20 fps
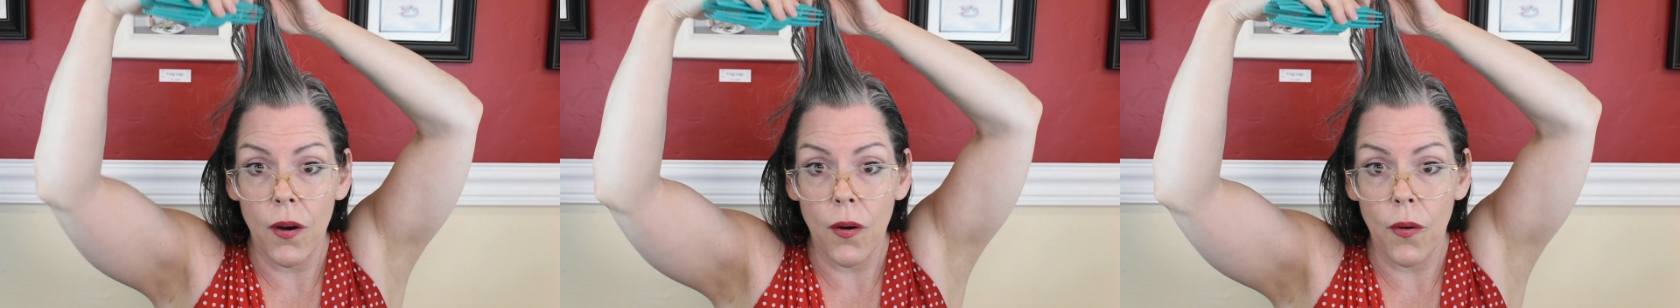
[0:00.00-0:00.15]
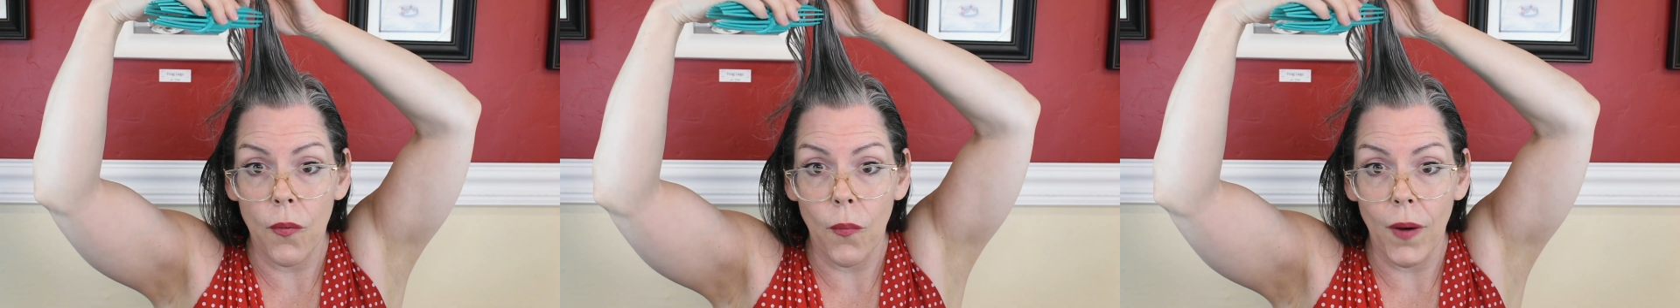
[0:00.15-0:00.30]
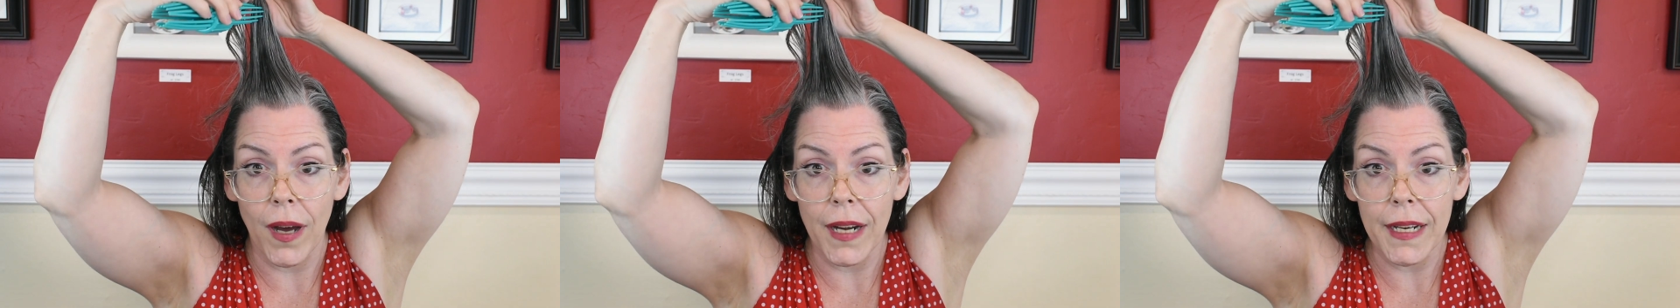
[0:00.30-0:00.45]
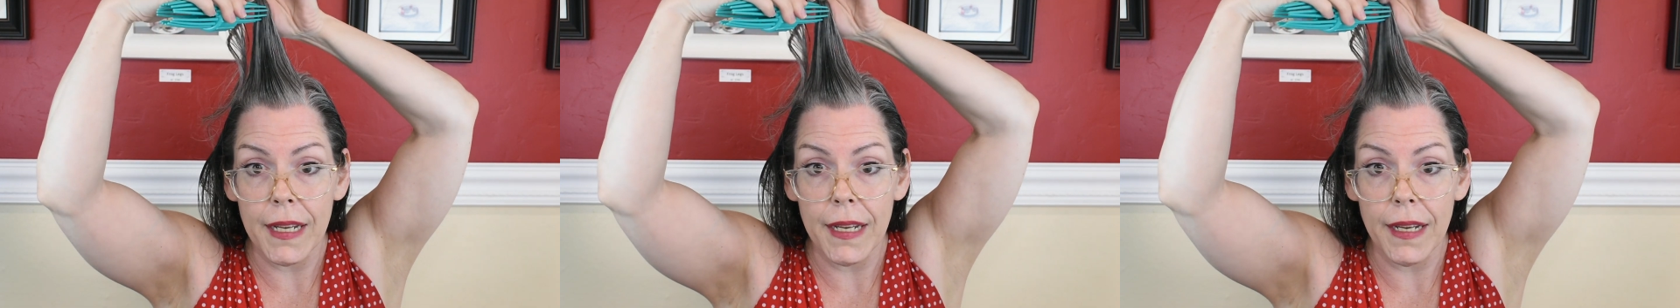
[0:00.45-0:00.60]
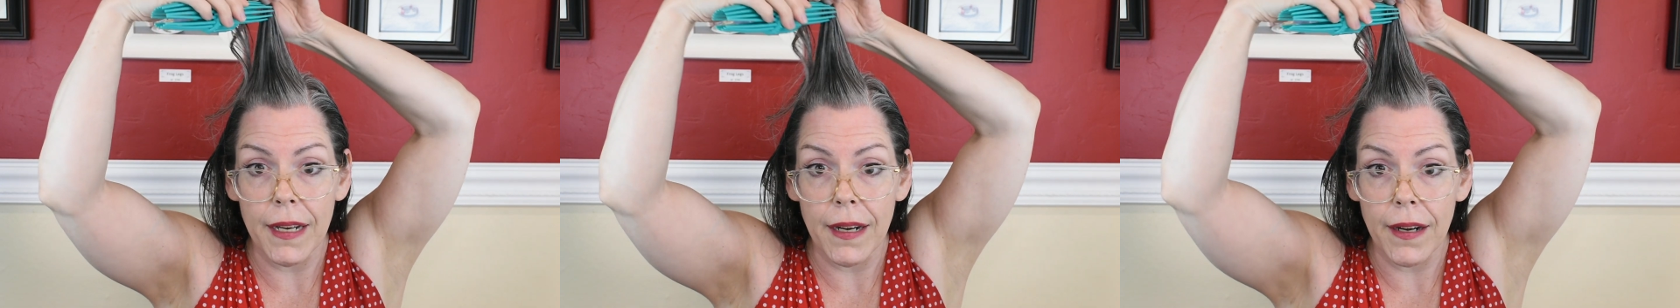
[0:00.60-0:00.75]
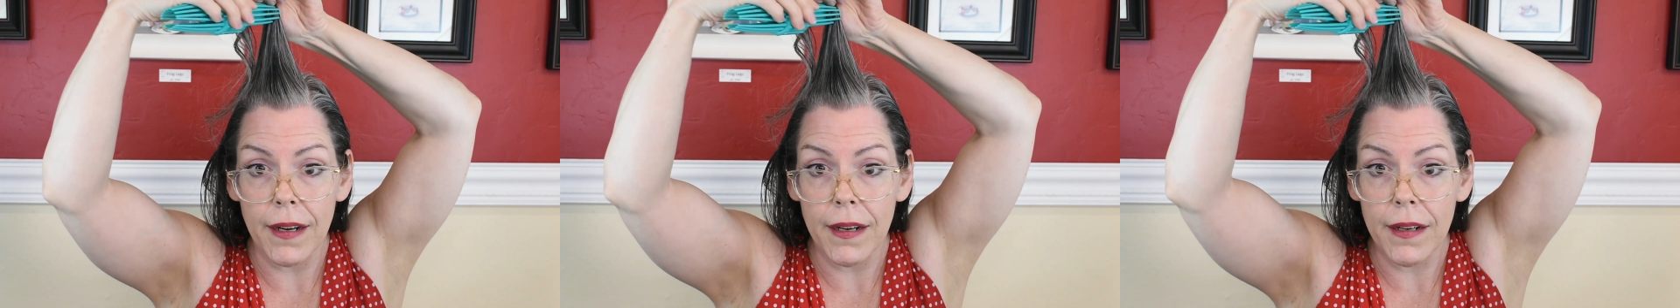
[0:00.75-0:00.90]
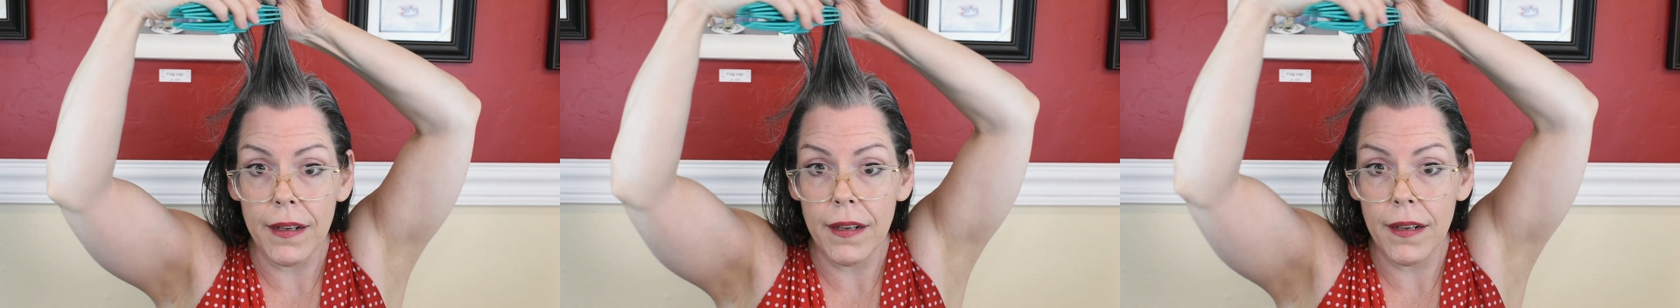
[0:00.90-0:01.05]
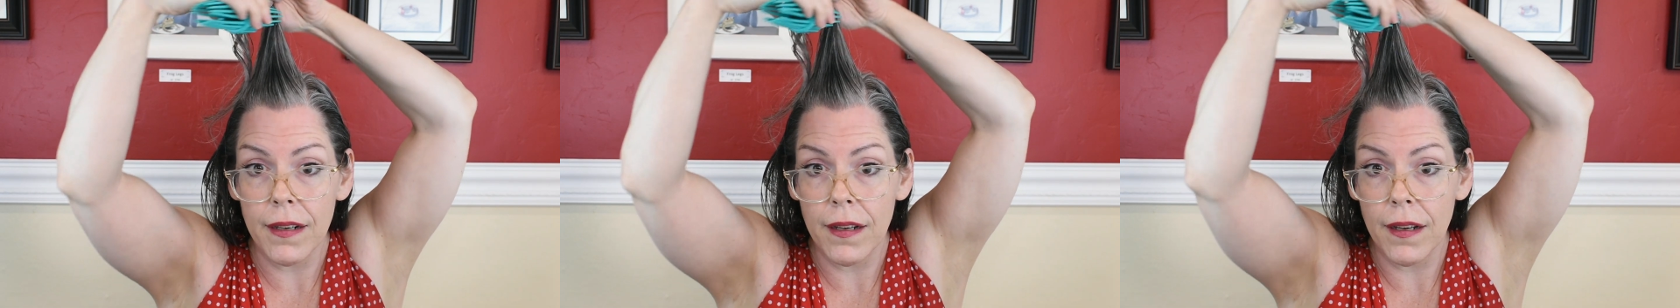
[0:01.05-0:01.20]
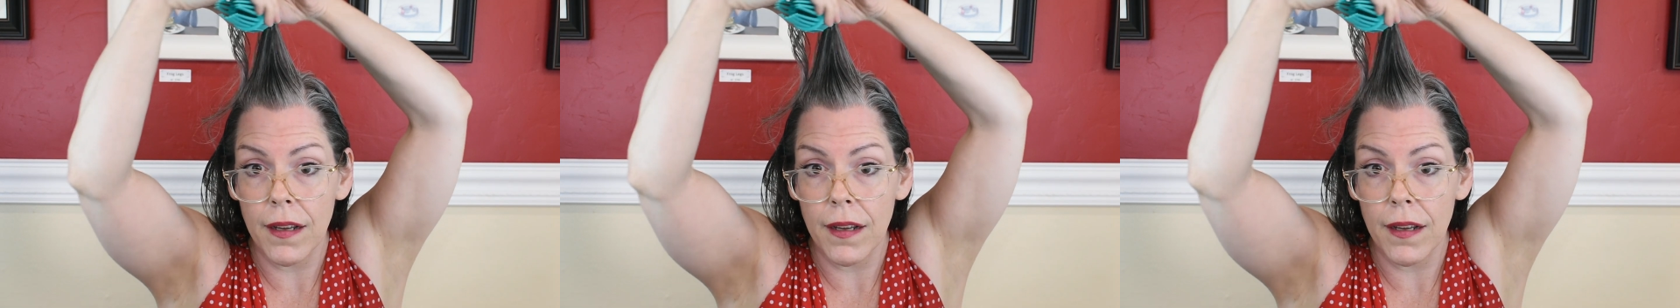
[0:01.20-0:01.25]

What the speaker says: one here.